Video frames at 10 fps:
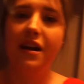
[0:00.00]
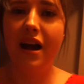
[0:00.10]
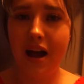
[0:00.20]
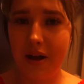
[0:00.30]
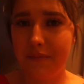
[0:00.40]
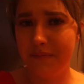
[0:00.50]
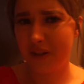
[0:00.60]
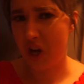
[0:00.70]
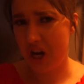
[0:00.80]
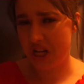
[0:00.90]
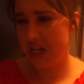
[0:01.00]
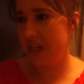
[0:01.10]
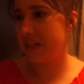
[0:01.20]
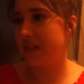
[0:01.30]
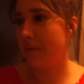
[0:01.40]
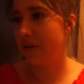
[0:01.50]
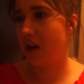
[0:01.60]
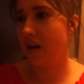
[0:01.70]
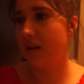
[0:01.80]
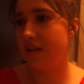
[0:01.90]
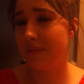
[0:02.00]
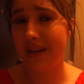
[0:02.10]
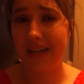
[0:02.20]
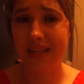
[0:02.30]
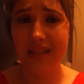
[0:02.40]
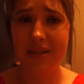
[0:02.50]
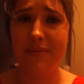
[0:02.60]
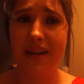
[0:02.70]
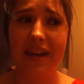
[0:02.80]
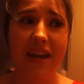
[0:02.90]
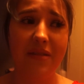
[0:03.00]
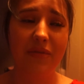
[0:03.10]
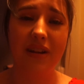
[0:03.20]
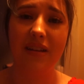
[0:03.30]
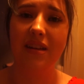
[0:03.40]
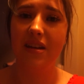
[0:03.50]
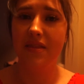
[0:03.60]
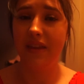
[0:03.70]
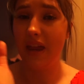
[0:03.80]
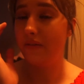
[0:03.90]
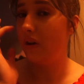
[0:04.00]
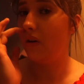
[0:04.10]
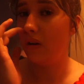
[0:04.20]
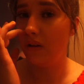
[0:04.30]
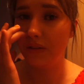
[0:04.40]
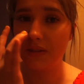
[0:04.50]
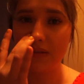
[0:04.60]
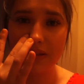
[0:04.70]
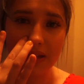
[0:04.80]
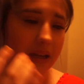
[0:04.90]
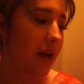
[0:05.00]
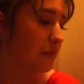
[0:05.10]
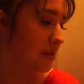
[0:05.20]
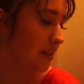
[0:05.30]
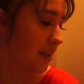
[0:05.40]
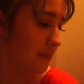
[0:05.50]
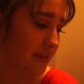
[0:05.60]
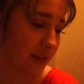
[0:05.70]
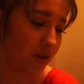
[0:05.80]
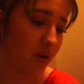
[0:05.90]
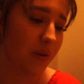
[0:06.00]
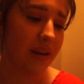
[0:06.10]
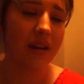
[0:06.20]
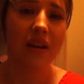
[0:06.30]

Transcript: Um, car keys, debit cards, my ID, my camera, they'd have it all. So I was like, I'm just gonna keep this at home and